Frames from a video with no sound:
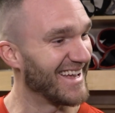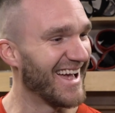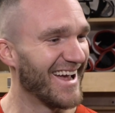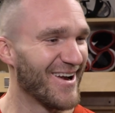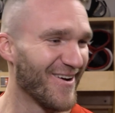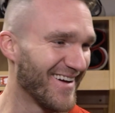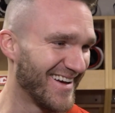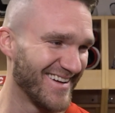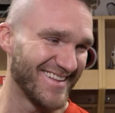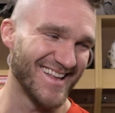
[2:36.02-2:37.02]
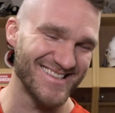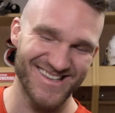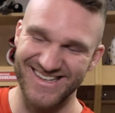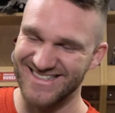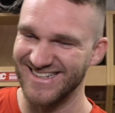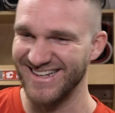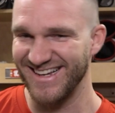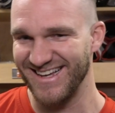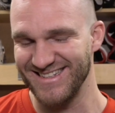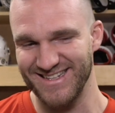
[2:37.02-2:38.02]
Yeah, I know. That's what the
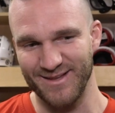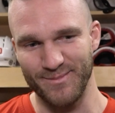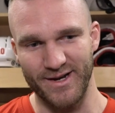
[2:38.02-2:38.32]
guy said.